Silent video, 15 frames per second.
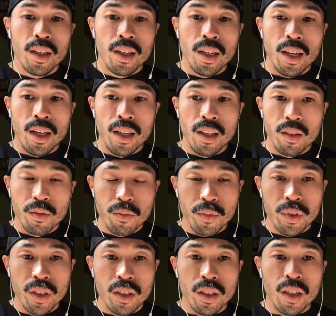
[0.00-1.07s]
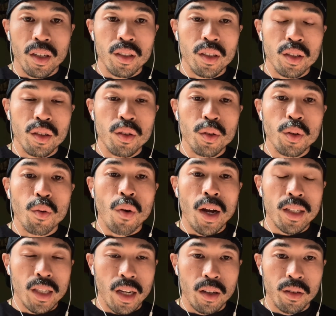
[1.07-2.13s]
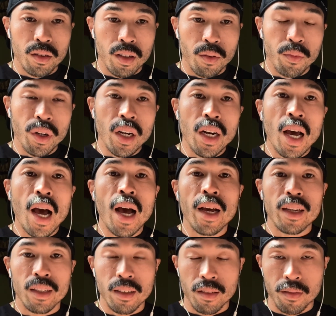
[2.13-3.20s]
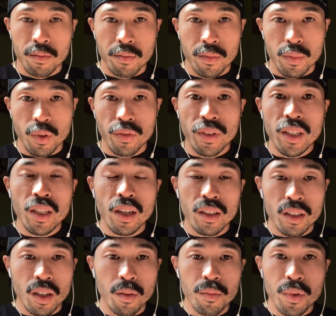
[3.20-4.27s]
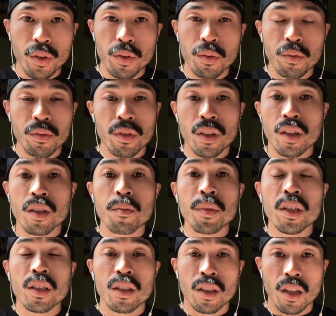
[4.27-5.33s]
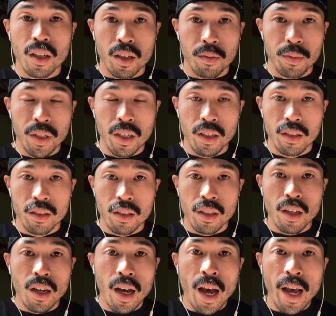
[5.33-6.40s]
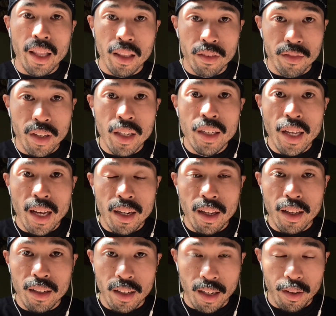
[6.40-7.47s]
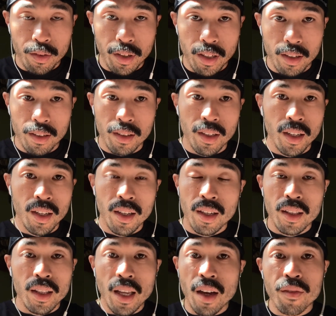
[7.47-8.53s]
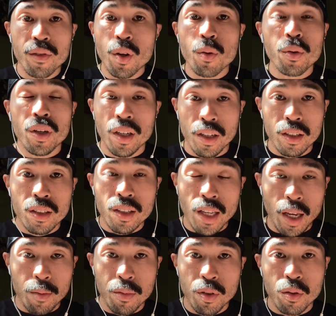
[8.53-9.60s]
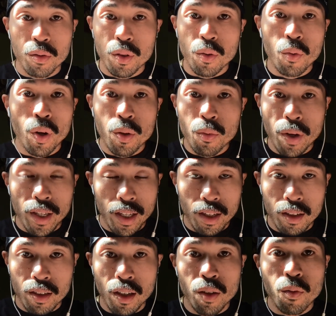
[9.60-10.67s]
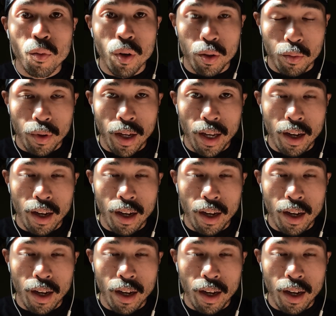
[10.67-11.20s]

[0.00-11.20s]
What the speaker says: and we're just gonna just do a watch out, and we're gonna hide. So if he does come through, they're gonna be stuck because I live in a dead end area. They have nowhere to escape. There's only one way in and one way